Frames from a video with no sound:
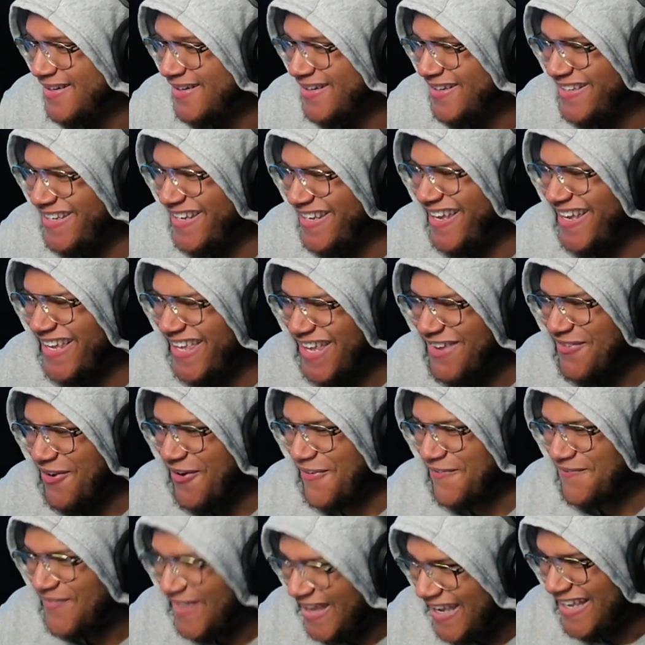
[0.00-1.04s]
Yeah, get
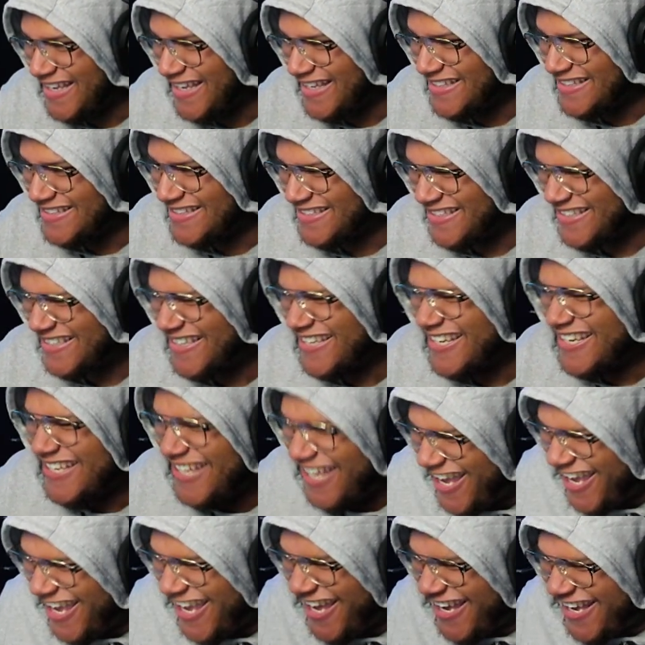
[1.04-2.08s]
revenge. Yeah,
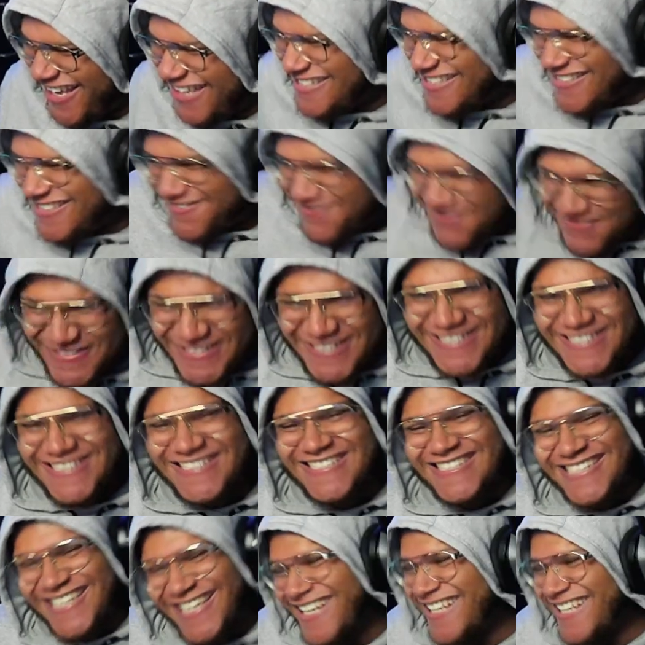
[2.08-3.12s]
it's
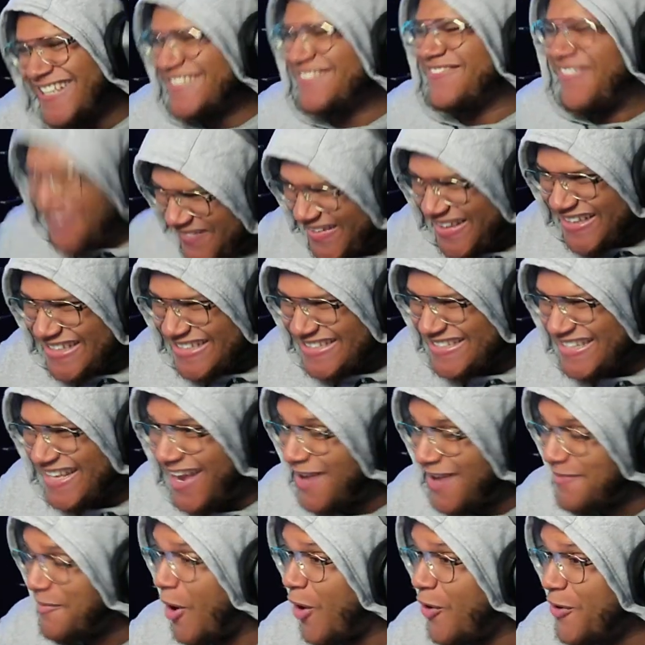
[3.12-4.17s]
revenge. Nigga, it's revenge
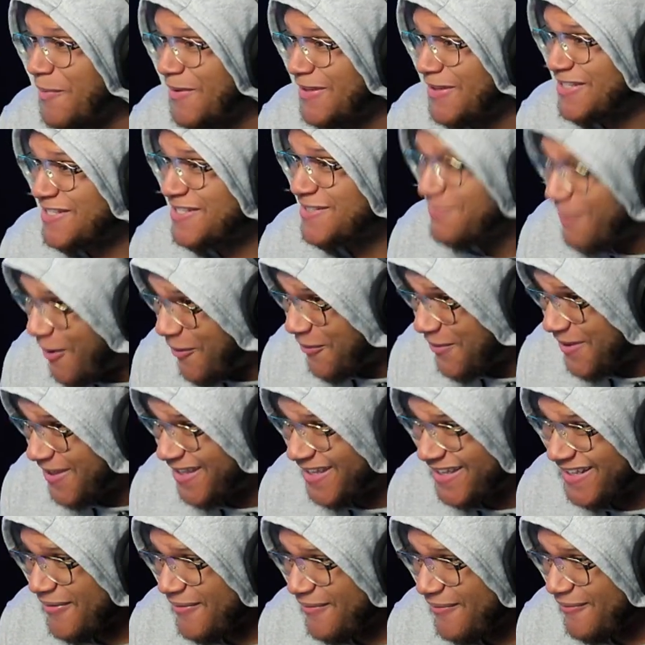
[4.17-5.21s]
time. Oh, he about to smoke
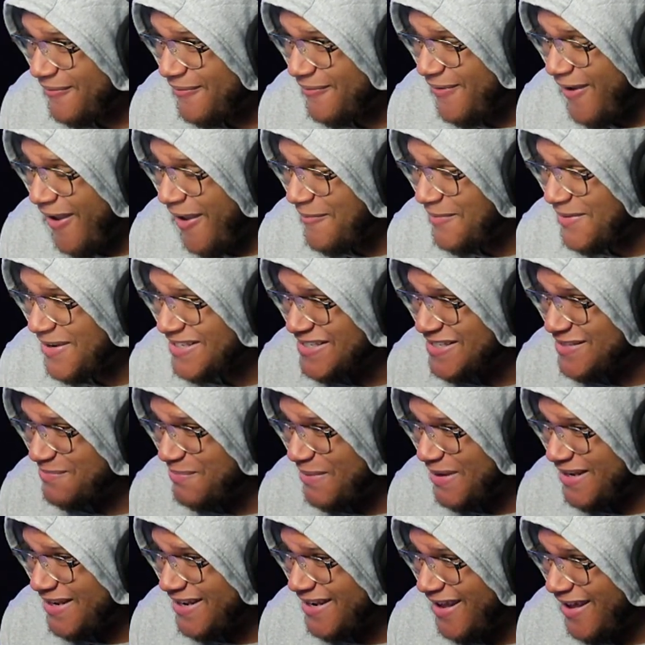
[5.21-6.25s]
it. What happened to just
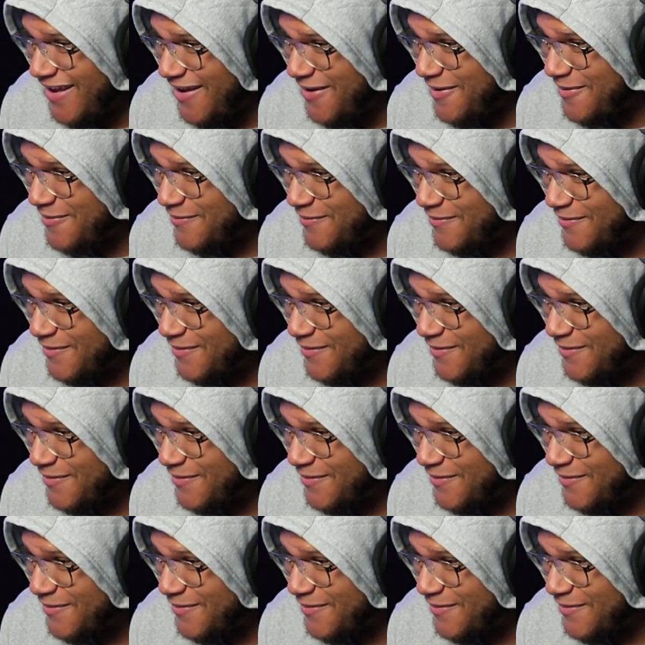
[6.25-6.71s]
beating it up?